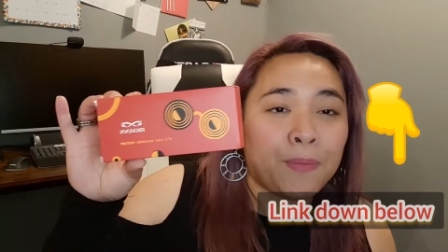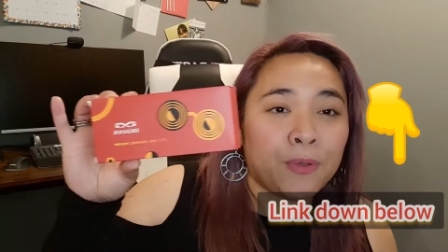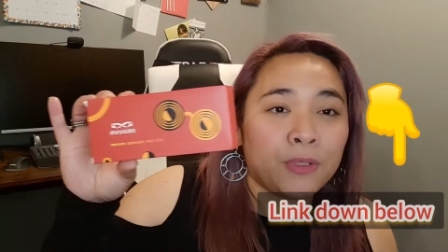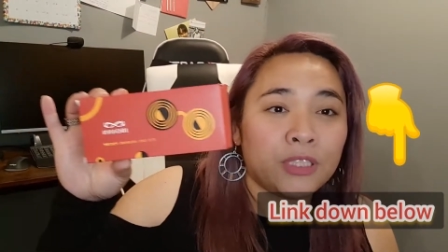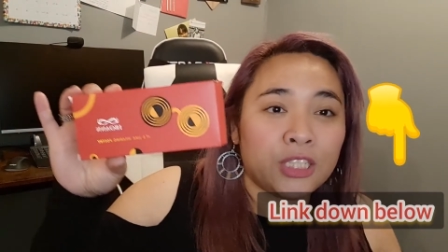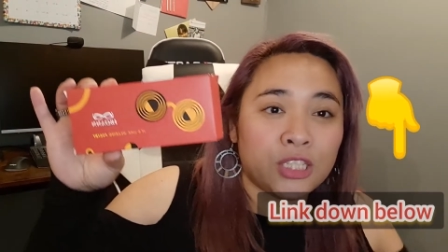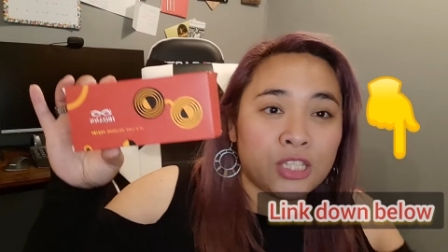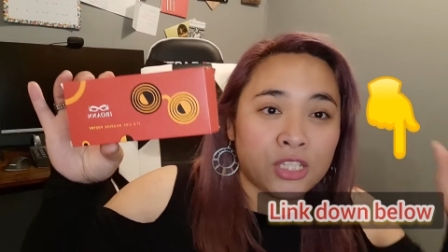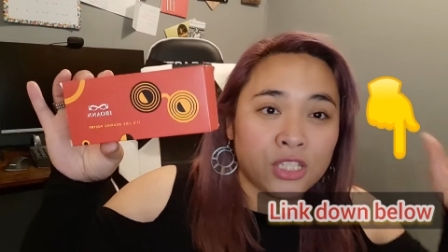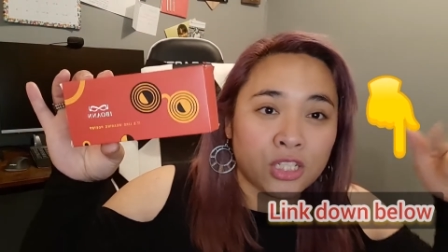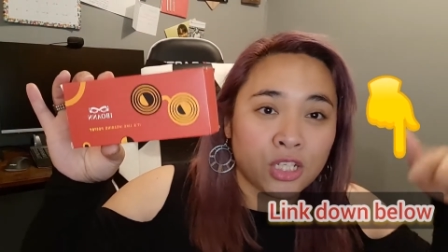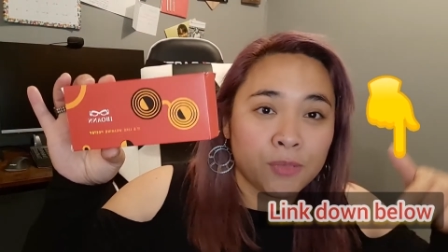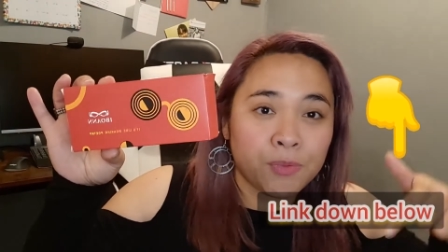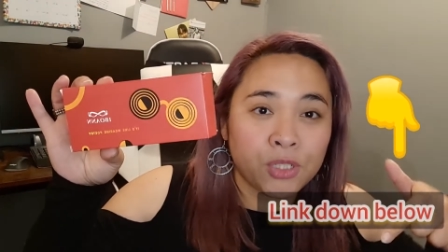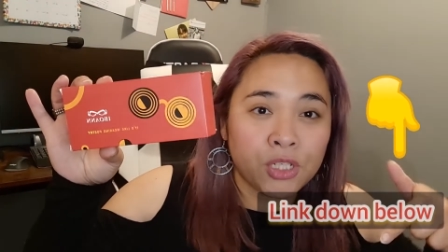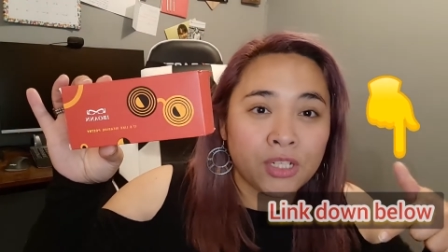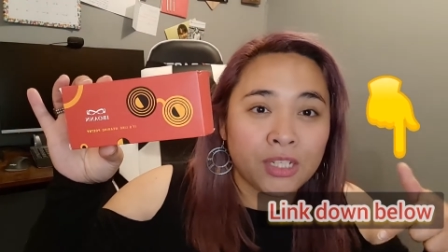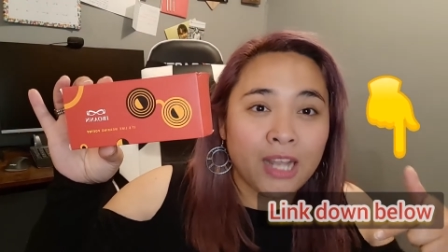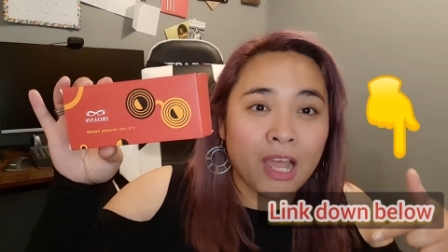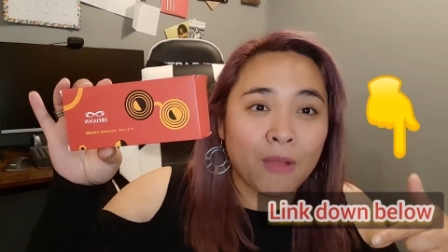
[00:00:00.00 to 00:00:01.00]
put the
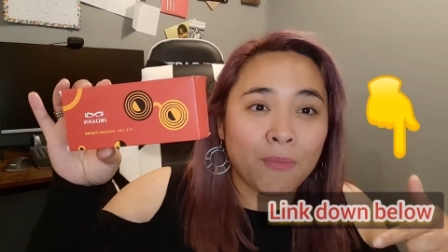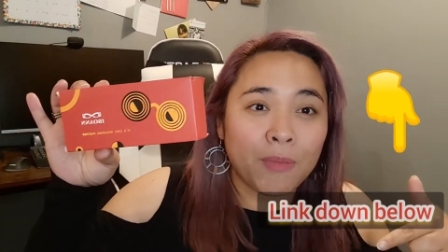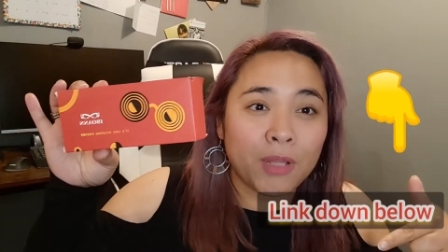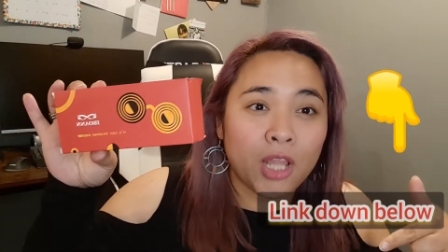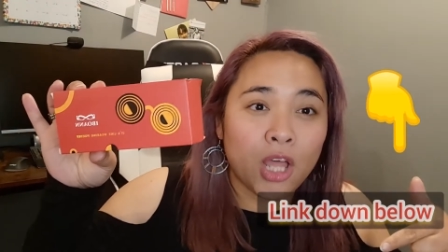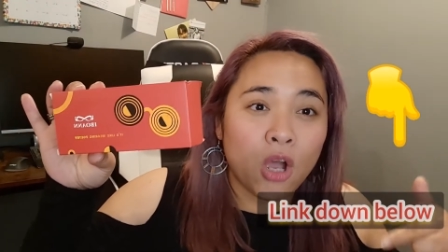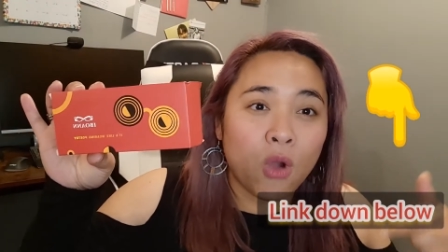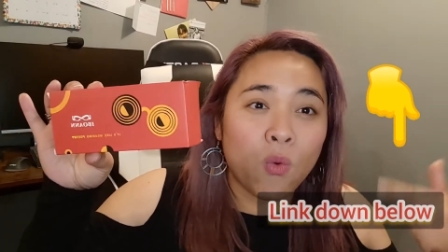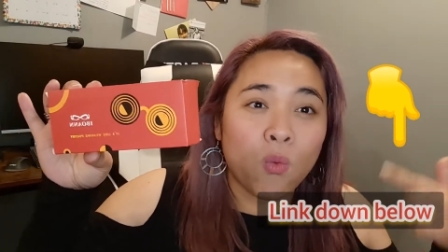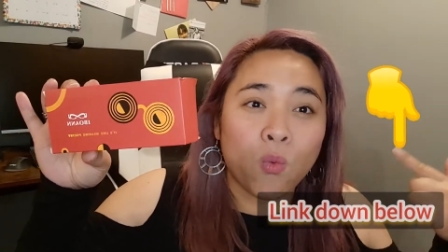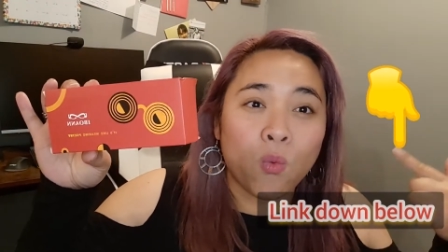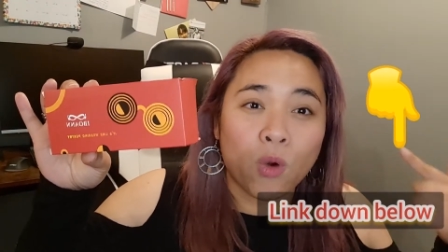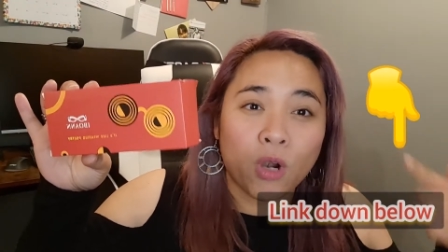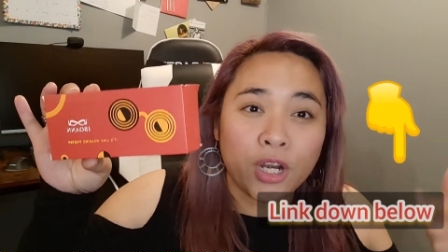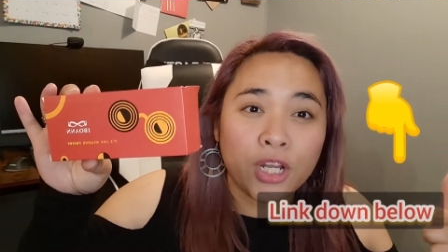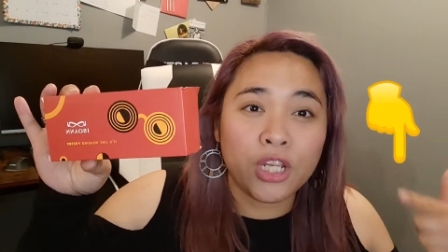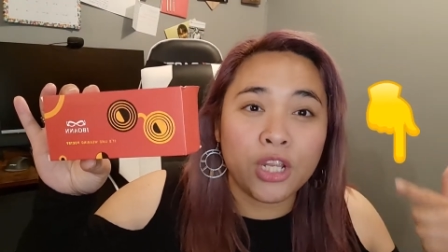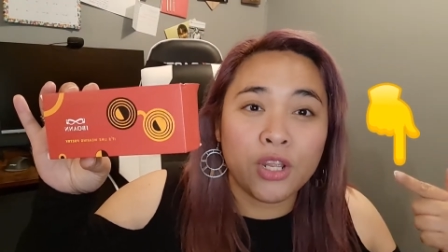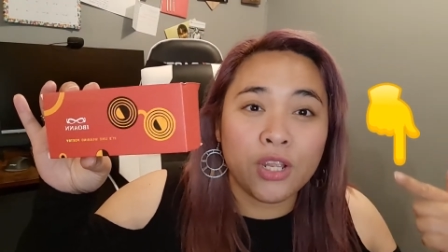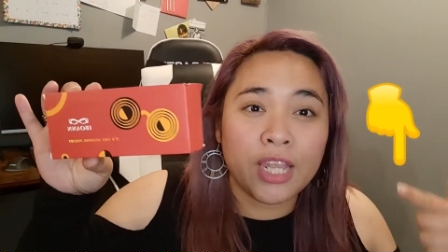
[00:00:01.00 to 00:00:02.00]
description down below
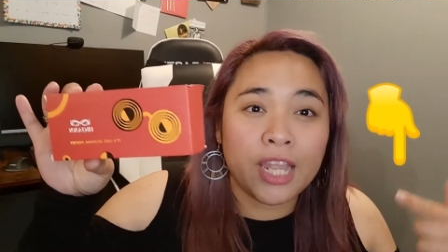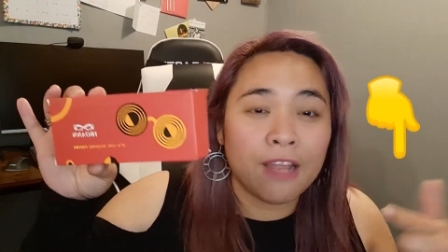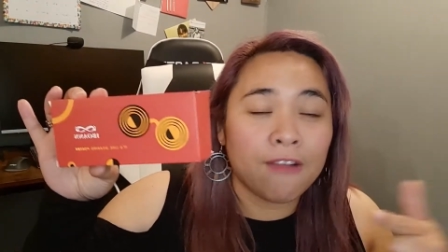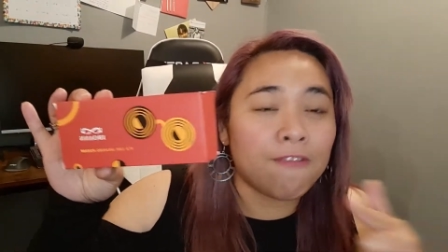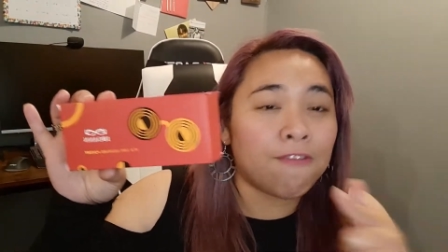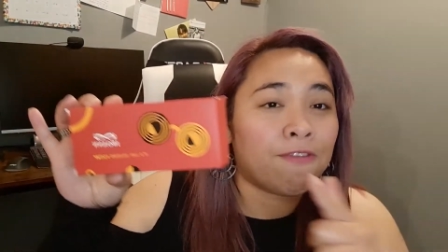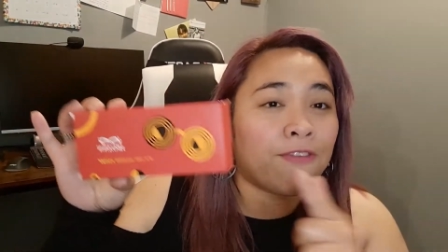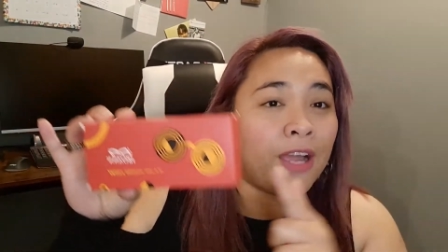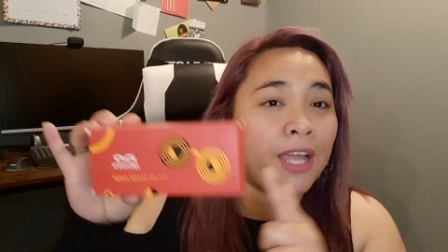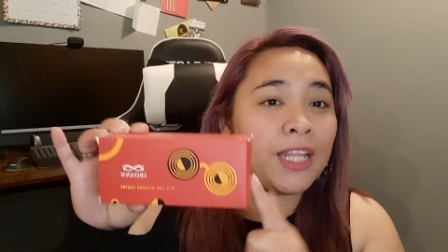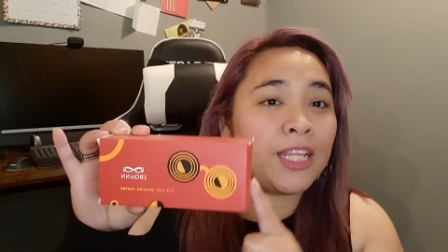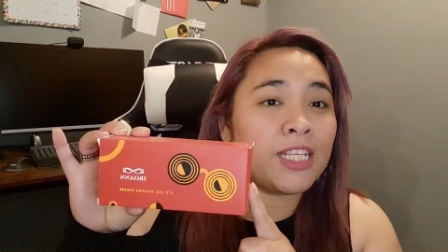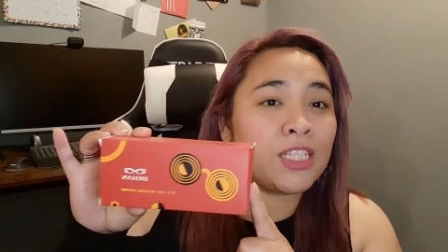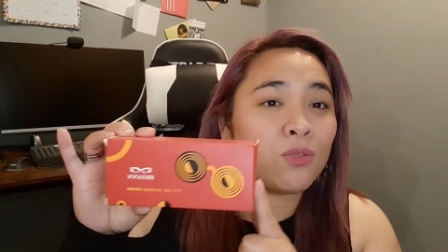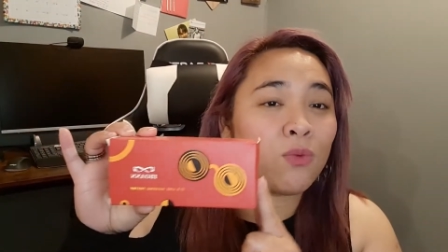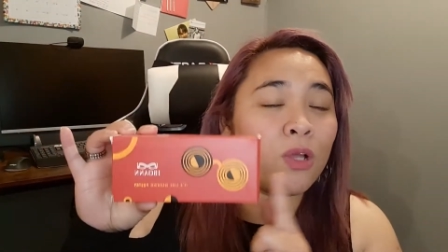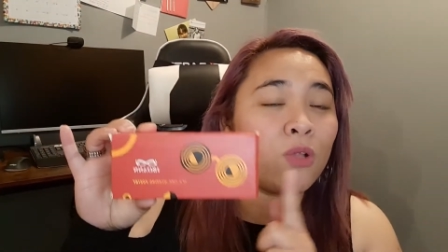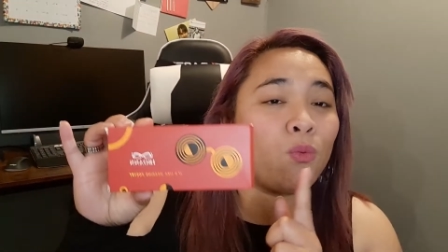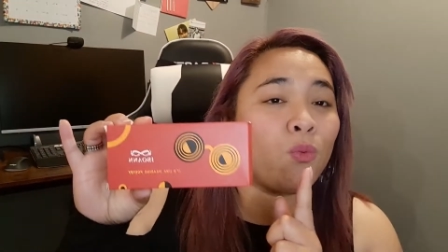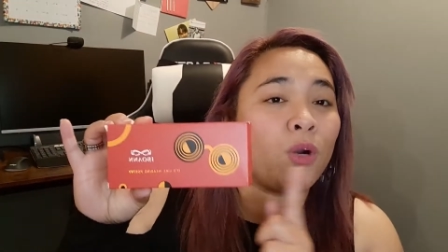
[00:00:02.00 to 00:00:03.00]
where you can find this
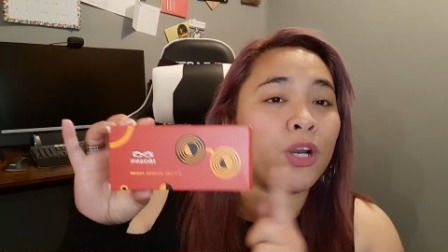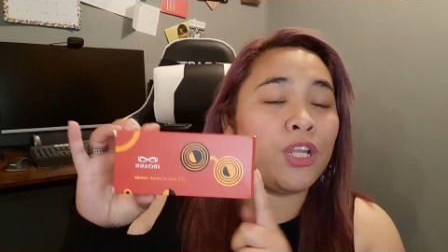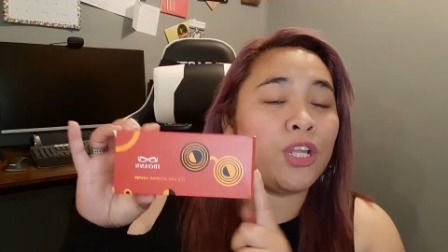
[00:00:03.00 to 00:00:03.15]
one, where